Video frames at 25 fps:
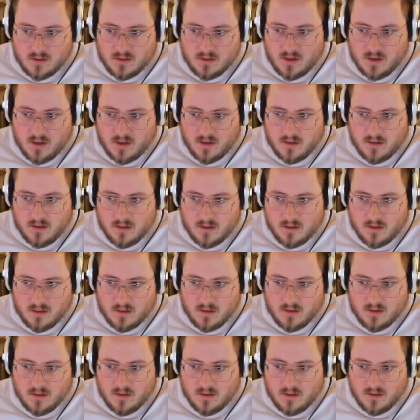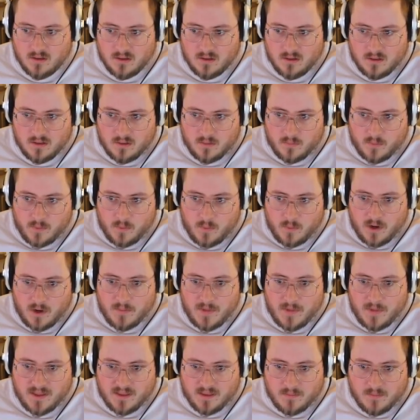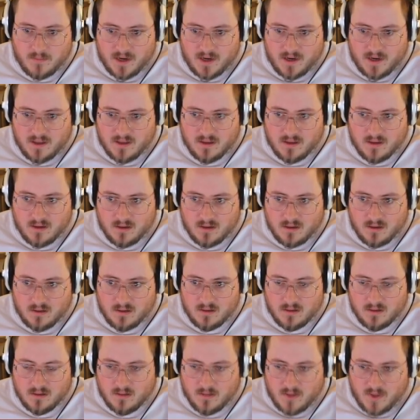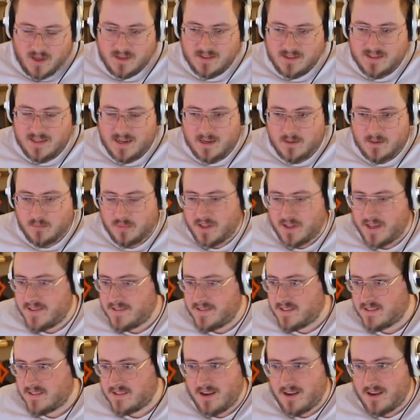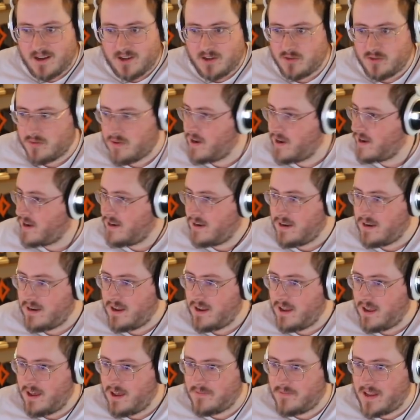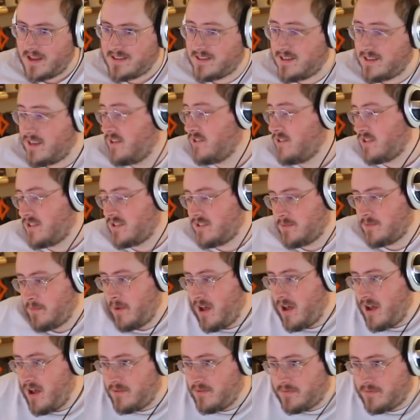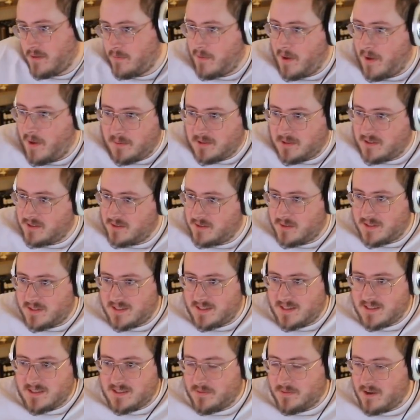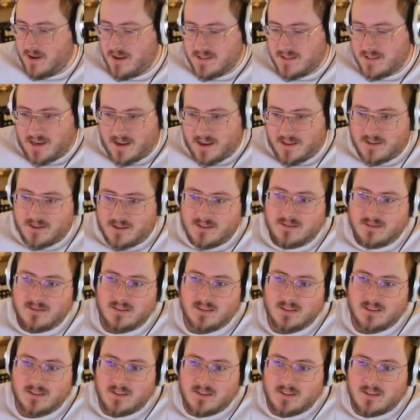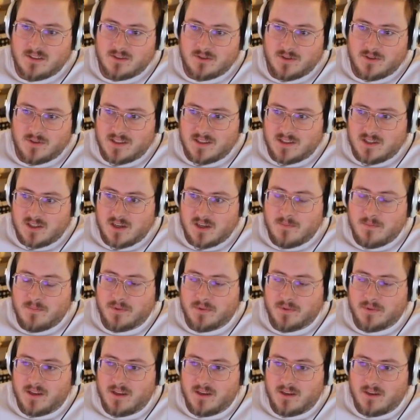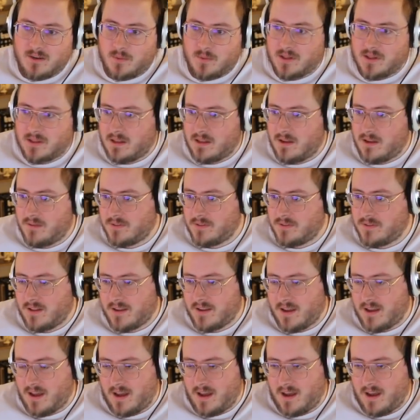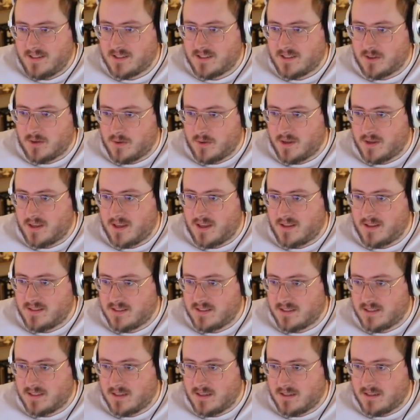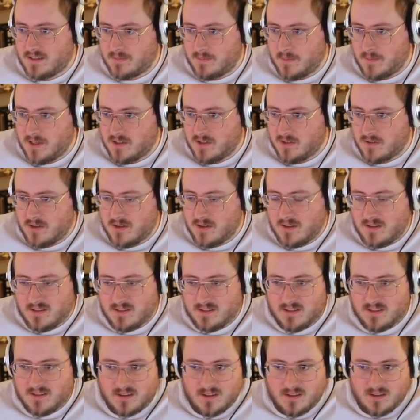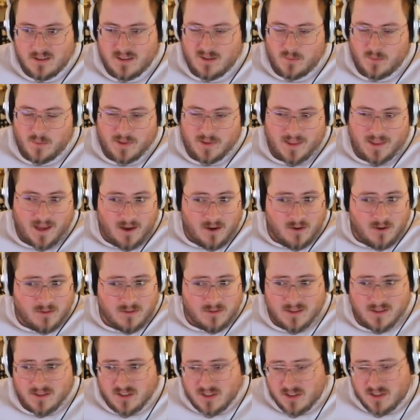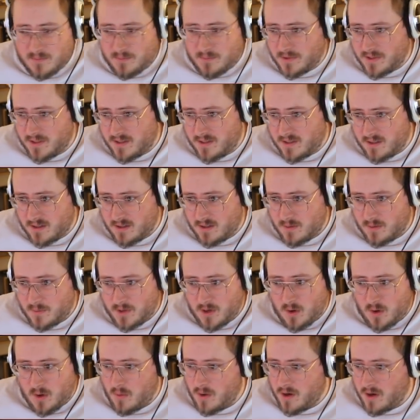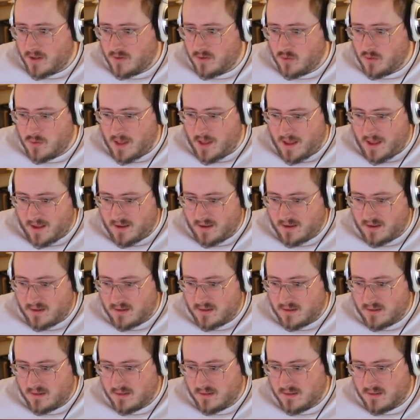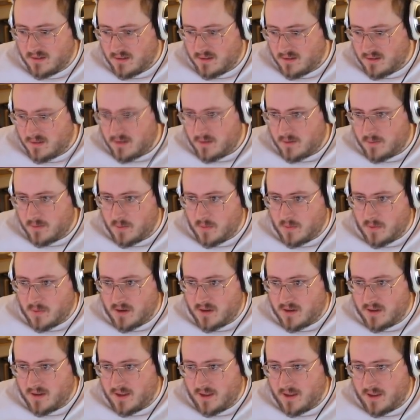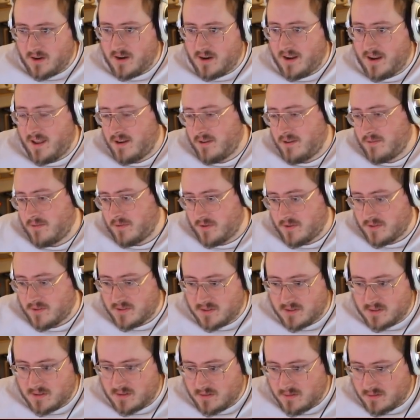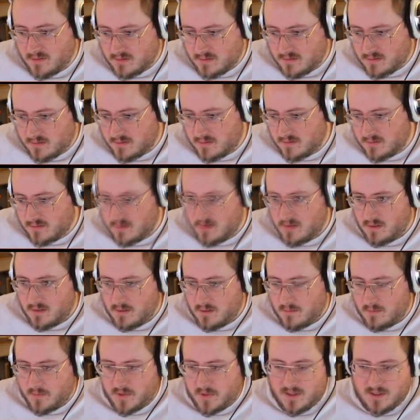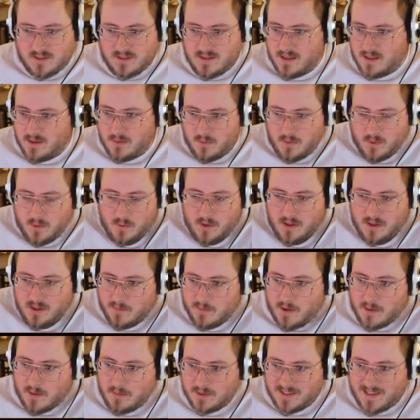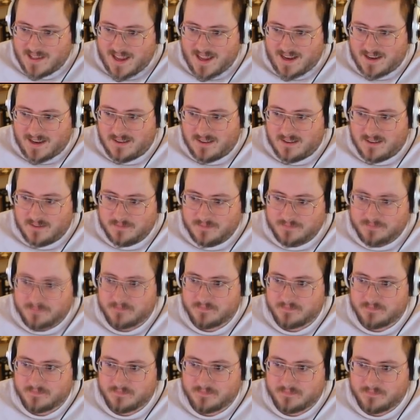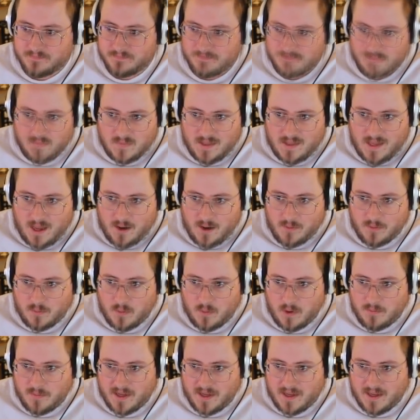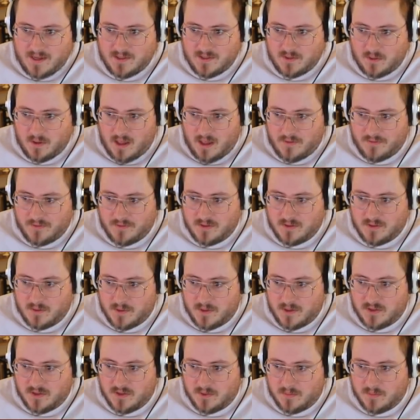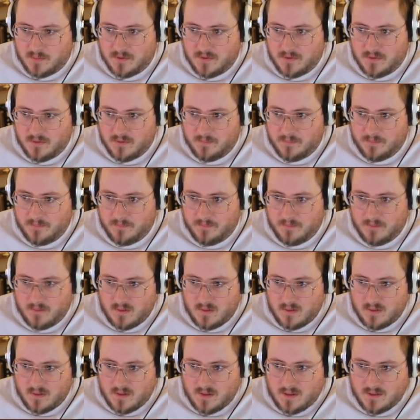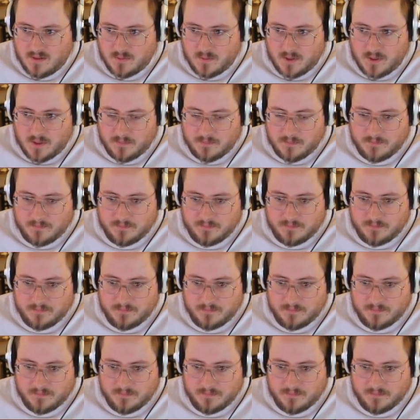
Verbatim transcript: Check. We want to make the money here. Being in second place, it's not a great advantageous spot for the bubble to exist for us either. So as the chip lead, we'd love to like I S O against sneak screens. Without the chip lead here, we don't want to do that. I think we want to hit our hand first, you know? Because, yeah, we want the bubble to end. Now with one big ace, we'll have so many chips. Kings win.